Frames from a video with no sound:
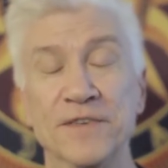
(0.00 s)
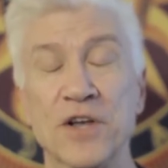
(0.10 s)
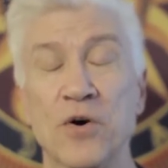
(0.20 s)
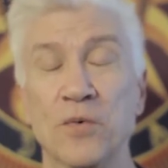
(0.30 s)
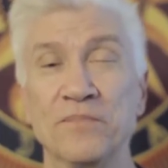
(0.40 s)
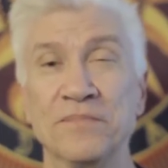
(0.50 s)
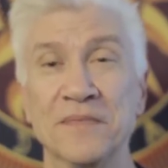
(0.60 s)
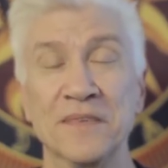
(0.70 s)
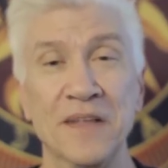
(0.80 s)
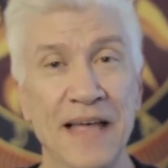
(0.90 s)
So
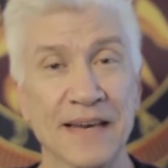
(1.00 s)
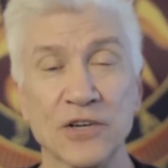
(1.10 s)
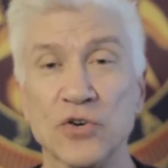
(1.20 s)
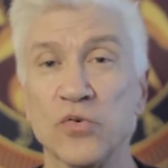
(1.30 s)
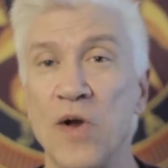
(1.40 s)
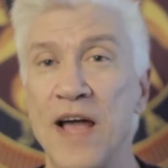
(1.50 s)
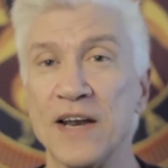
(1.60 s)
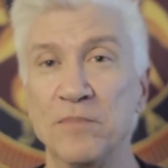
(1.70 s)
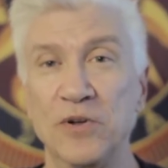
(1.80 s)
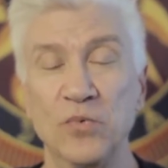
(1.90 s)

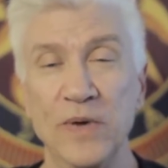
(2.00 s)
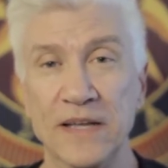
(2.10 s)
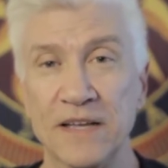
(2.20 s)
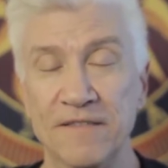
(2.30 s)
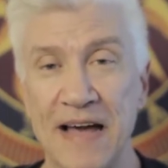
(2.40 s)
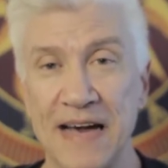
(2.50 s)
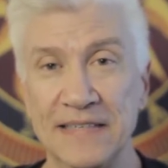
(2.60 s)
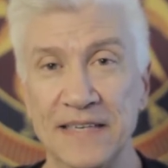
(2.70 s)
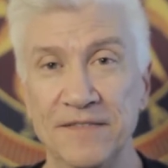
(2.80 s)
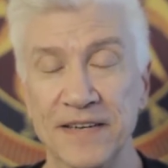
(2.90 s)
incredible week of
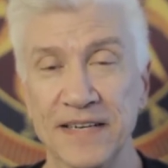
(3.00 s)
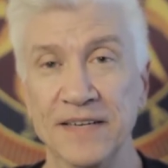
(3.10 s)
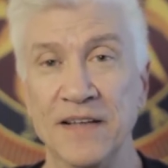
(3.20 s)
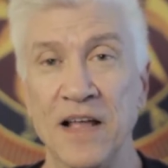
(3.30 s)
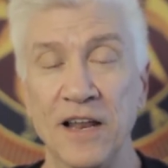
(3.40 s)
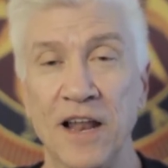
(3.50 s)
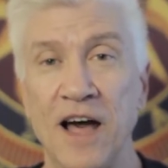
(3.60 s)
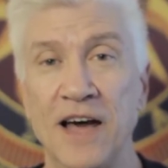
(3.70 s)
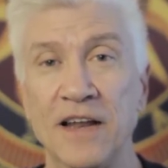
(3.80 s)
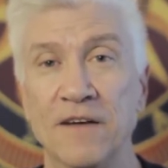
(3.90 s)
activity.
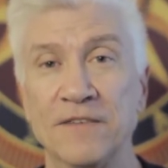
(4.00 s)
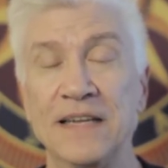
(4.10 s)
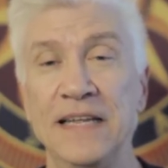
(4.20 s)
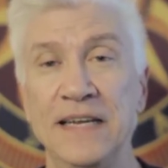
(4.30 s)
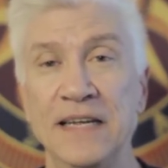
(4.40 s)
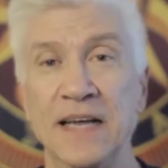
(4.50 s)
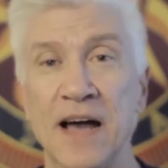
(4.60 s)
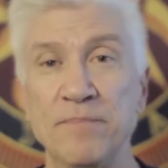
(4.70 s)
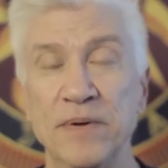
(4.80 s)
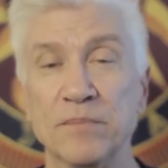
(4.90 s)
Lot of cleaning
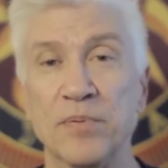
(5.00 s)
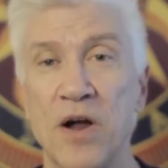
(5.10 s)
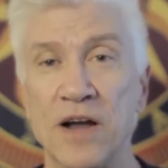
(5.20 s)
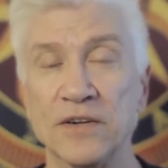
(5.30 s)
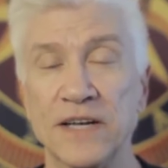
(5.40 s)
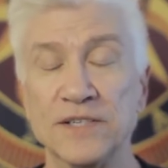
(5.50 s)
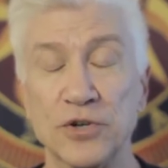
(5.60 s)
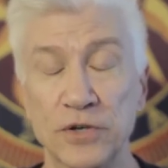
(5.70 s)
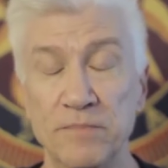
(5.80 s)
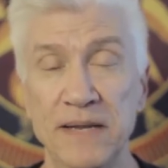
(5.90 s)
up and progress
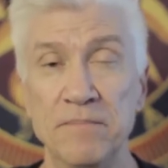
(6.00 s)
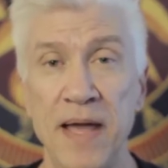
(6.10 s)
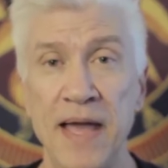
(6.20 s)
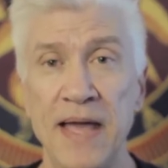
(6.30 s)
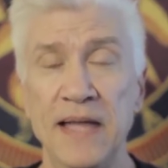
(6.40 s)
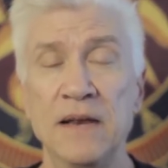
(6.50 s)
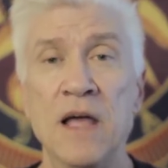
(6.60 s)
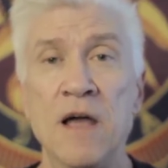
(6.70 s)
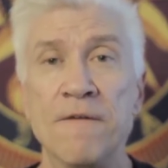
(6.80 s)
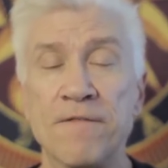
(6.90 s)
could be made
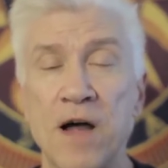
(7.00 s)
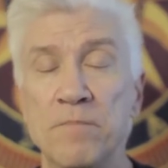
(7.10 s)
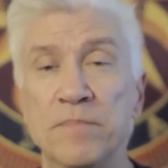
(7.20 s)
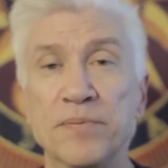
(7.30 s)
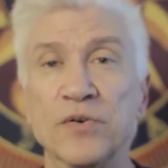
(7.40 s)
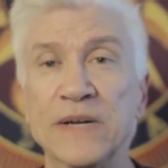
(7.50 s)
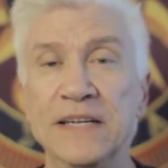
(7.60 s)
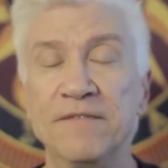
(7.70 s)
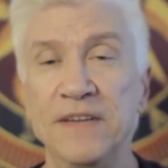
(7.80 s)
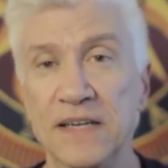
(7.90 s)
from
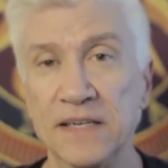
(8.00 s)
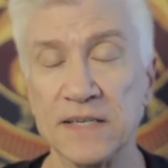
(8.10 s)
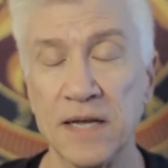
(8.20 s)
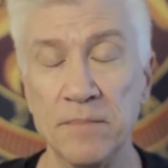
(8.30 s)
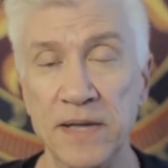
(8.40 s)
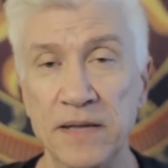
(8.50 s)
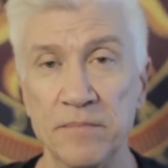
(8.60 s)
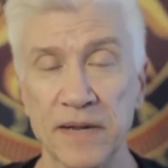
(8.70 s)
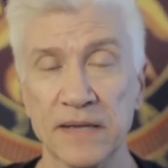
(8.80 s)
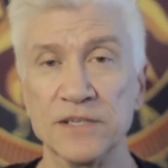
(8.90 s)
previous
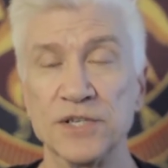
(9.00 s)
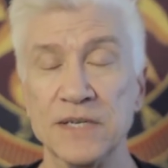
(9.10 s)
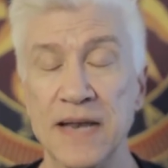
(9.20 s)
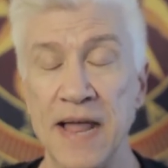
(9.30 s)
commitments.